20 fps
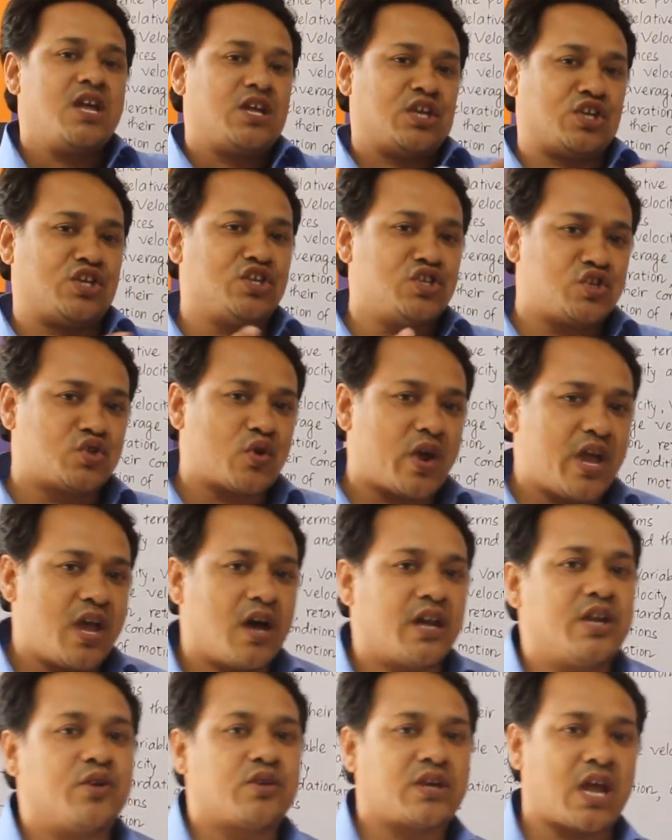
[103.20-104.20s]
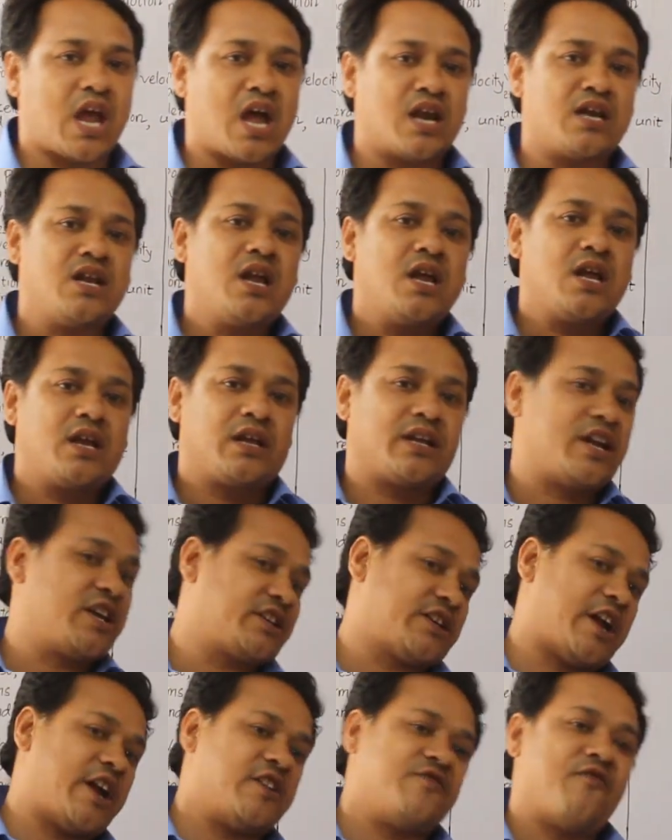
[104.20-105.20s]
enjoy or you can
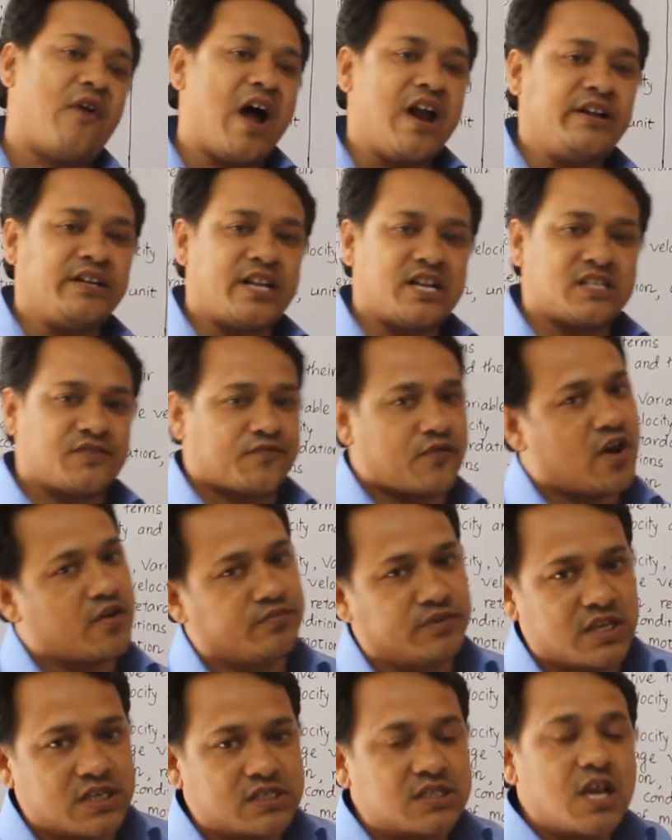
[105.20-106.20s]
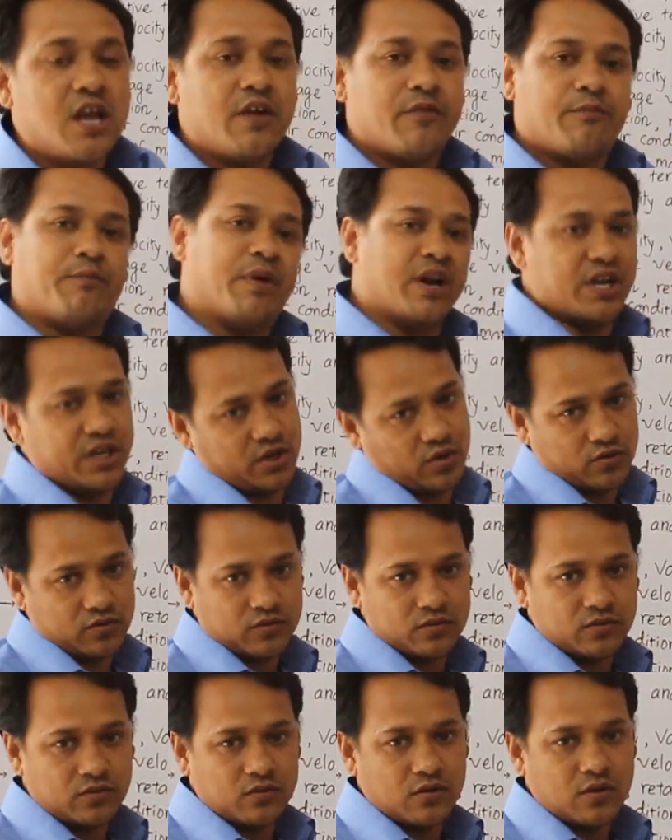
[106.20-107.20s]
get advantage from this video.
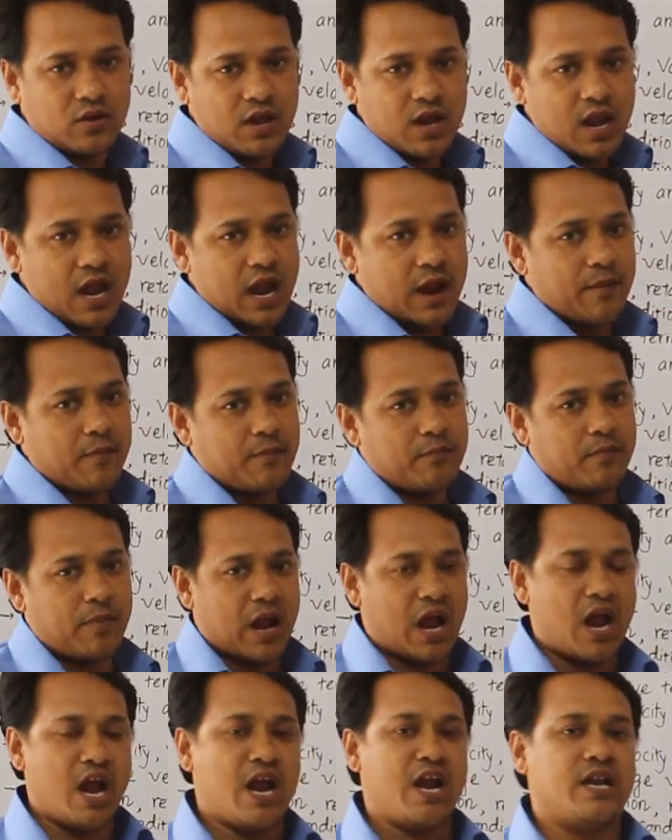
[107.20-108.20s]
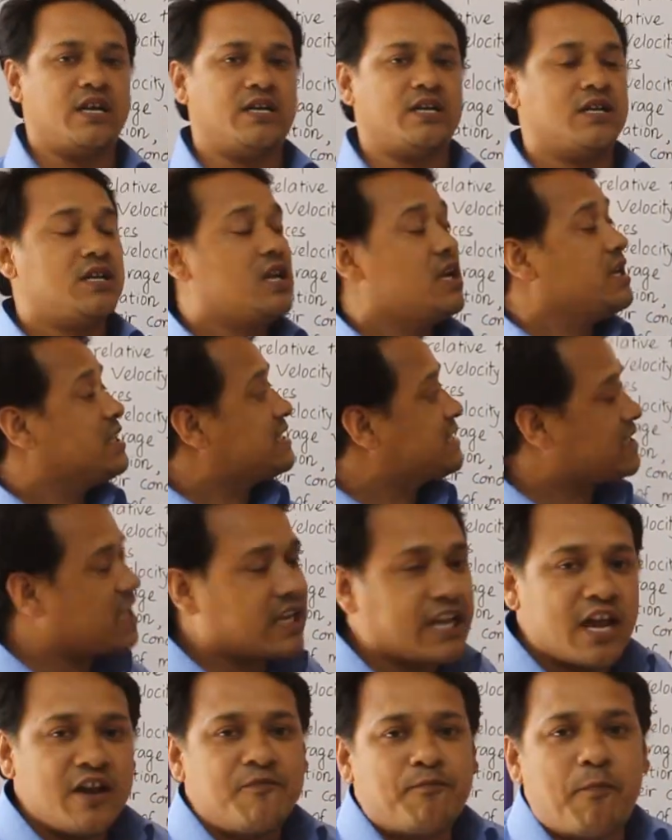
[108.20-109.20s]
And
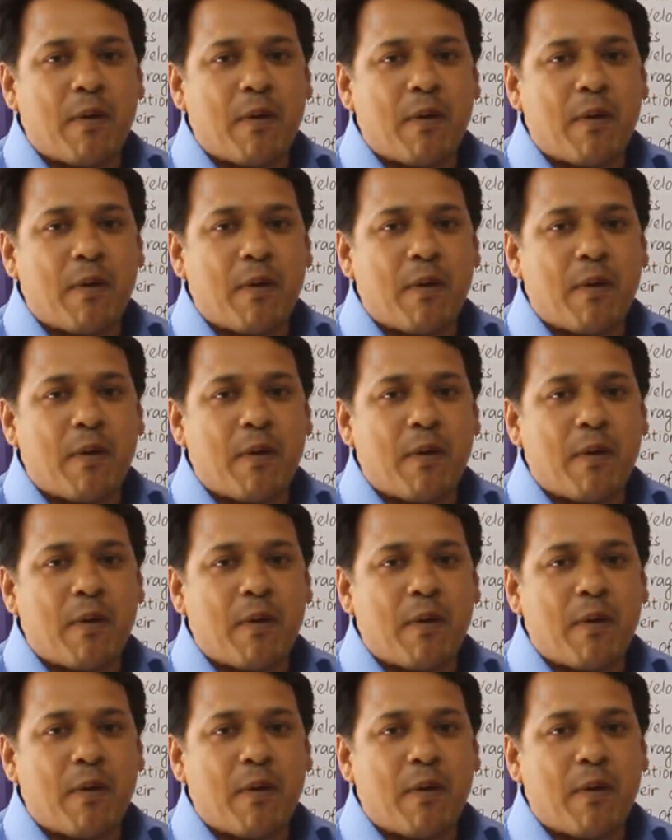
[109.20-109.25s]
second